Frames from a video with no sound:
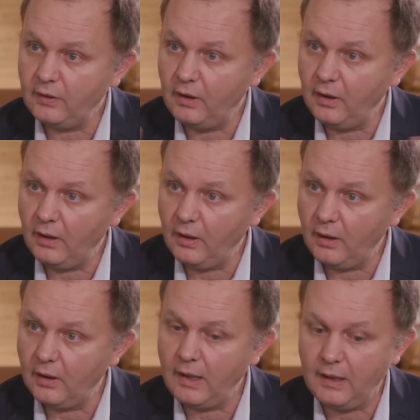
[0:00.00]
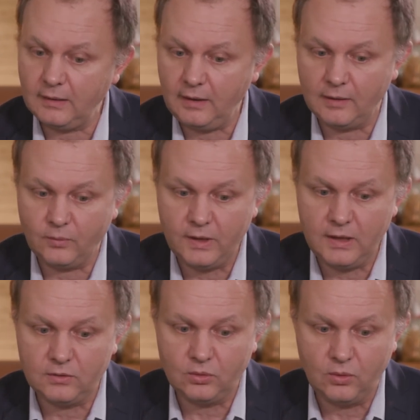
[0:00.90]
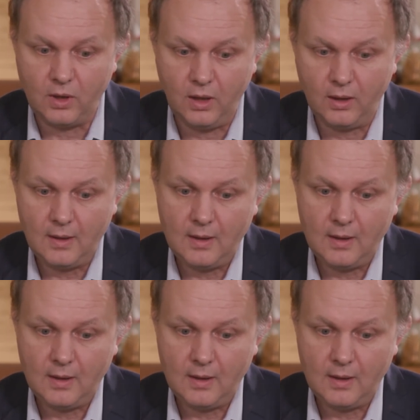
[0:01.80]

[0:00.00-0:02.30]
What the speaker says: and we need to